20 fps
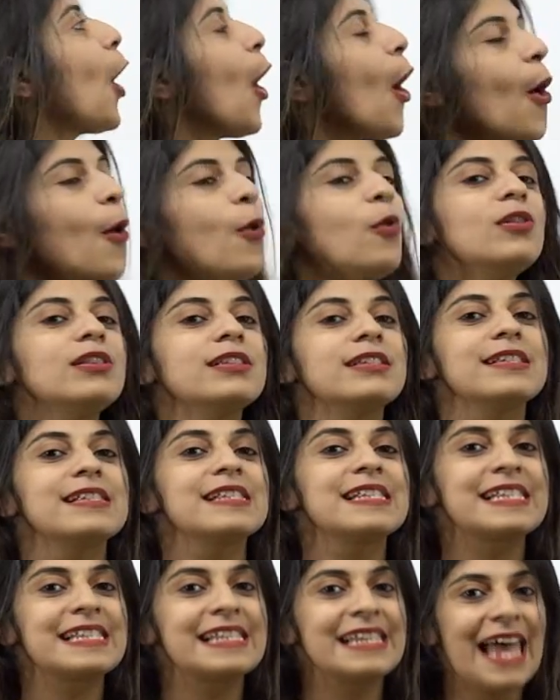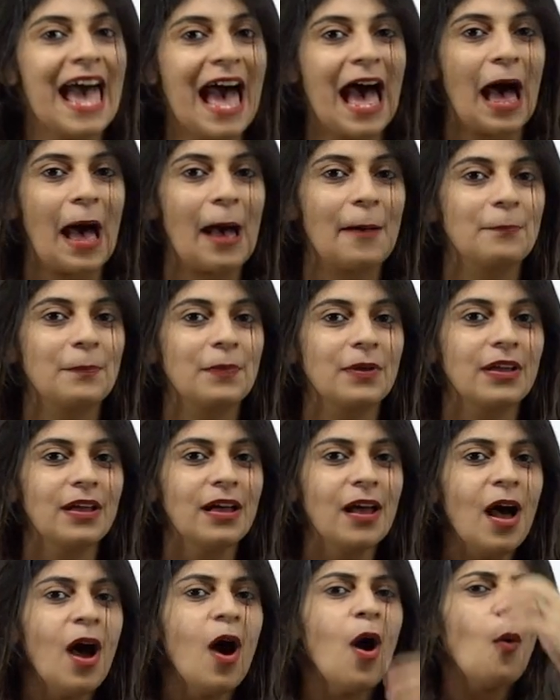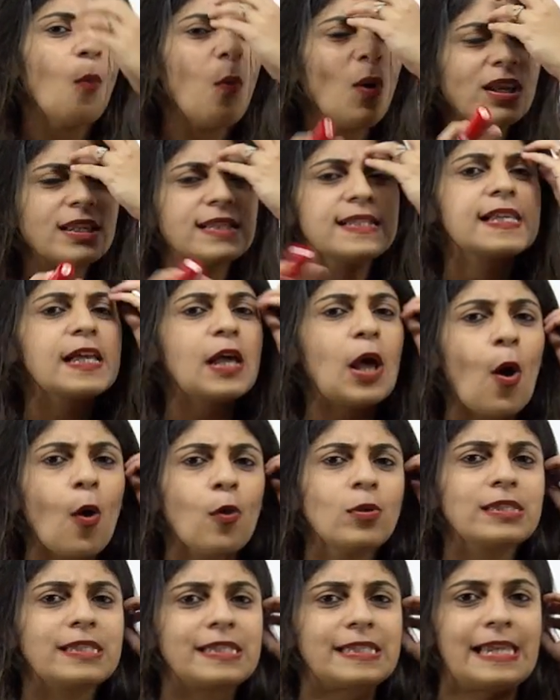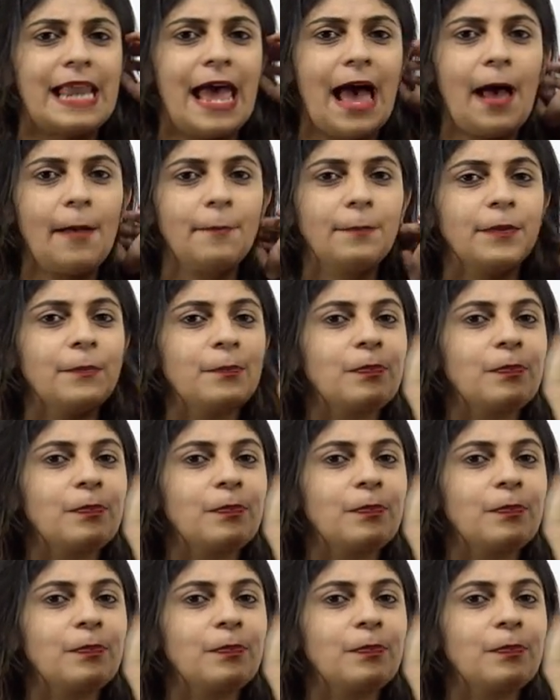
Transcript: cold snap. What is a cold snap?